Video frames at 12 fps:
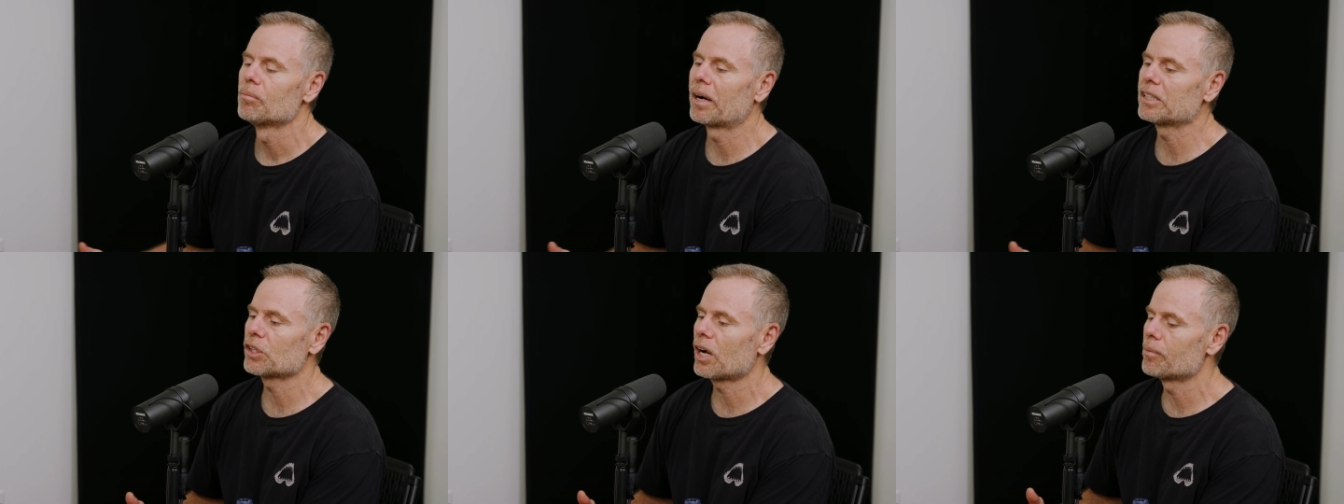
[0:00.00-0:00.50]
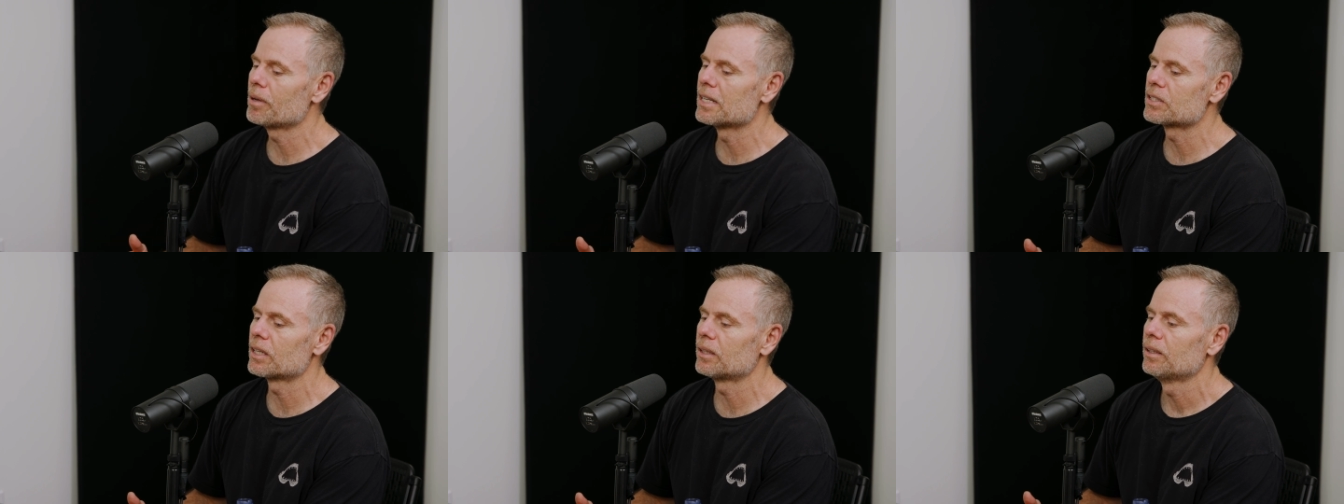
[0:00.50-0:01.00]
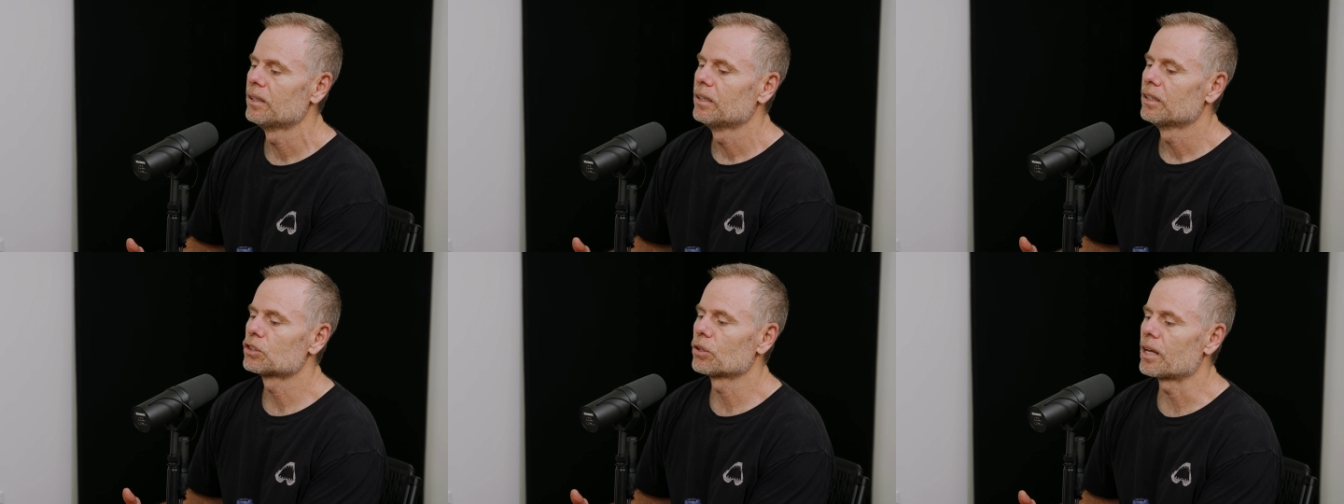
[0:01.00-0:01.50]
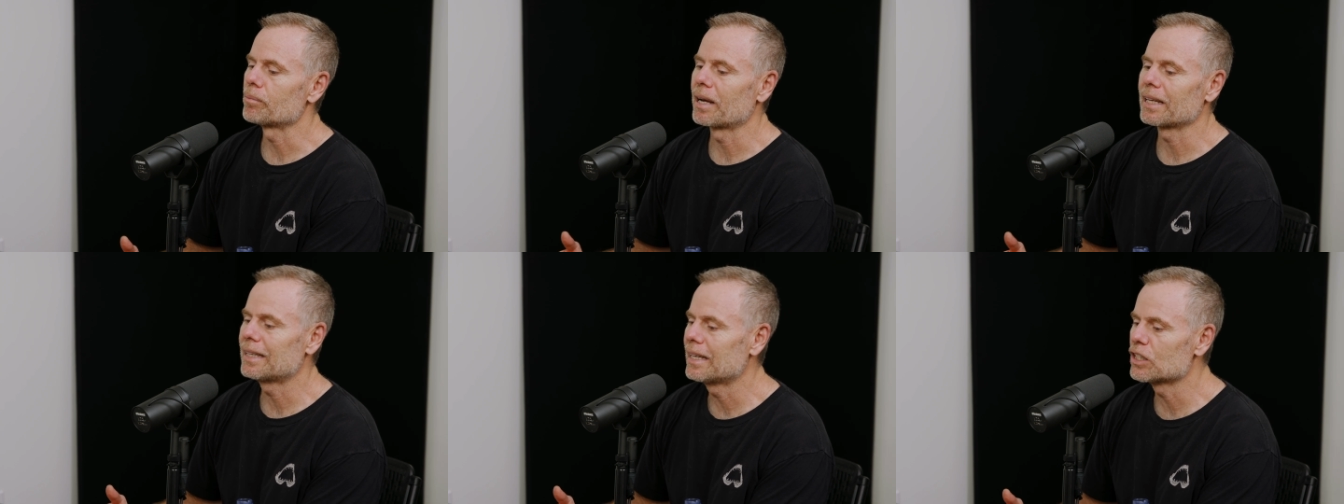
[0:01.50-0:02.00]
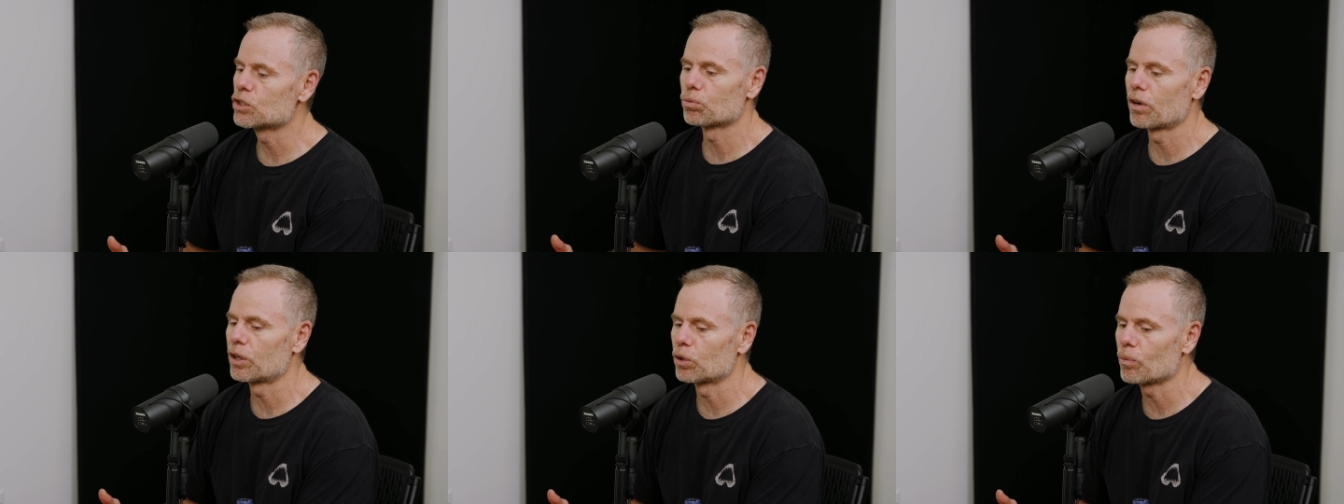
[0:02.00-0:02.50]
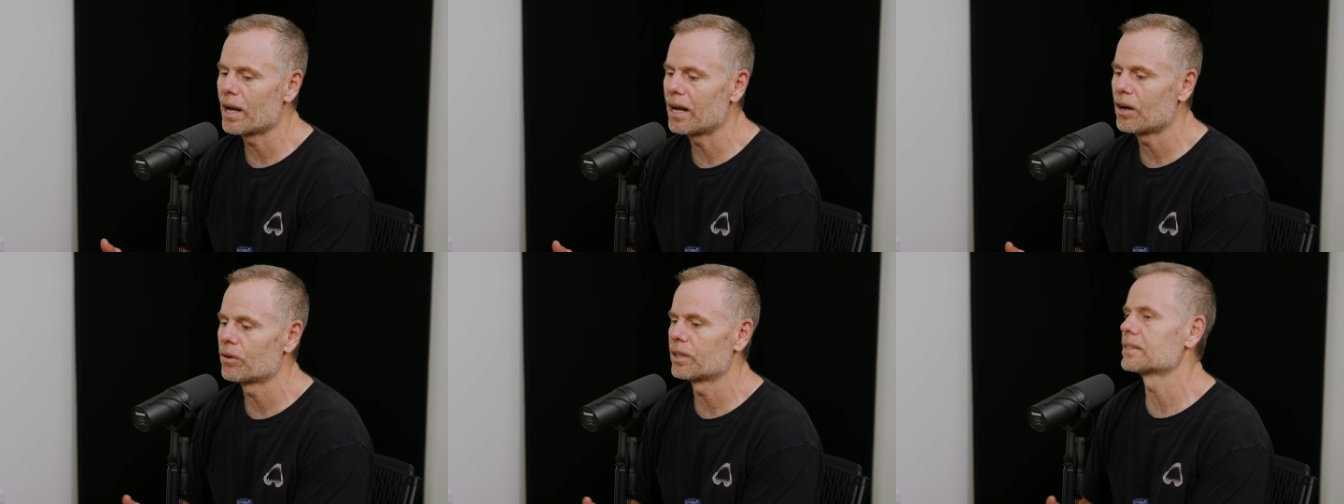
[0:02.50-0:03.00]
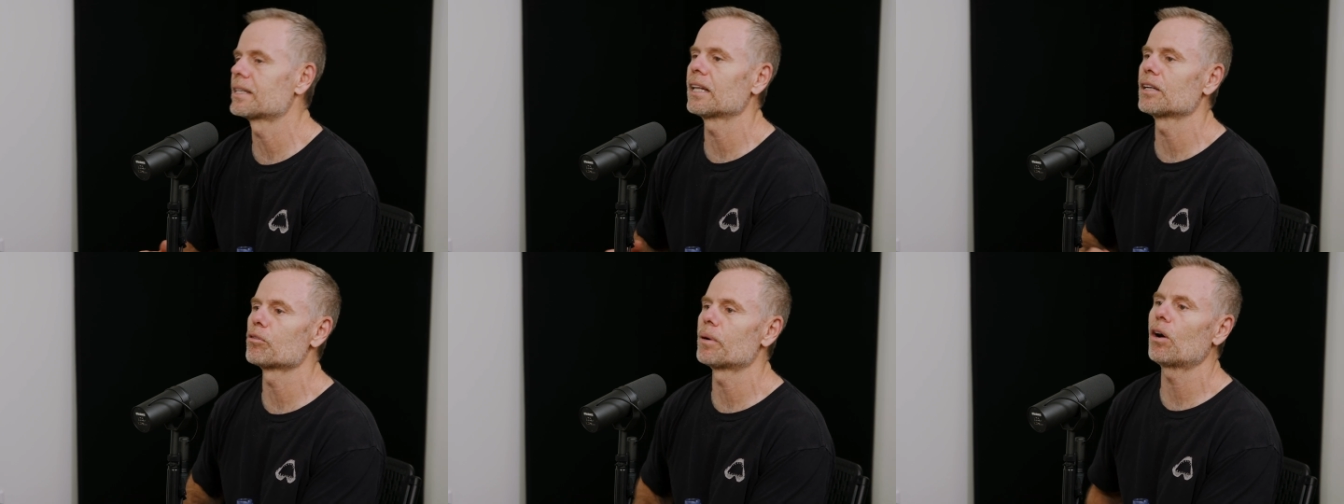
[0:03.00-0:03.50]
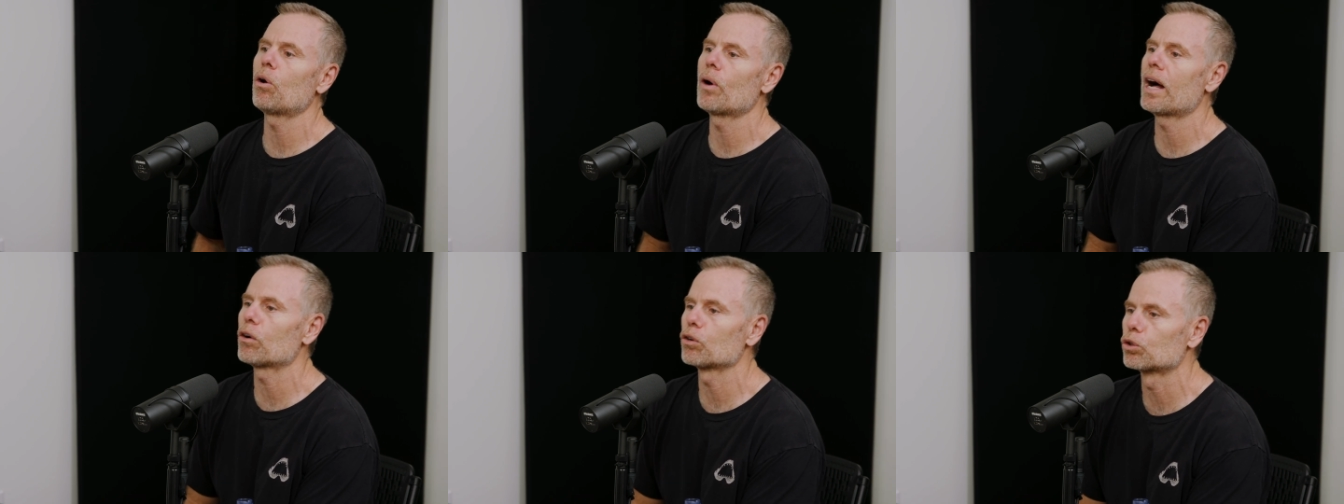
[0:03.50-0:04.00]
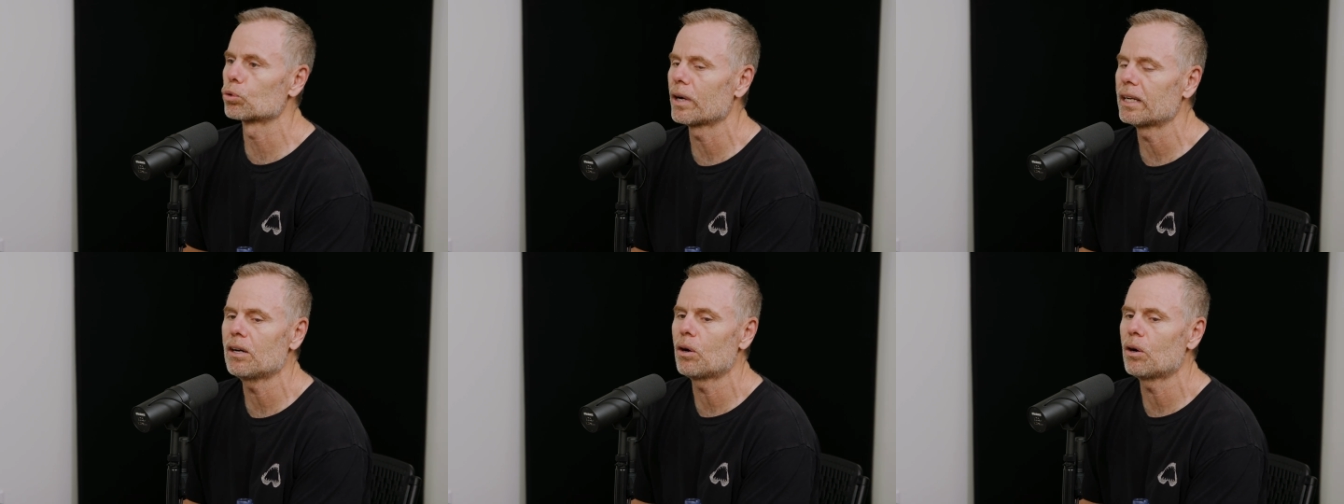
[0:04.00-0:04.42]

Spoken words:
My job isn't so that my kids run around and tell everybody, oh, how great.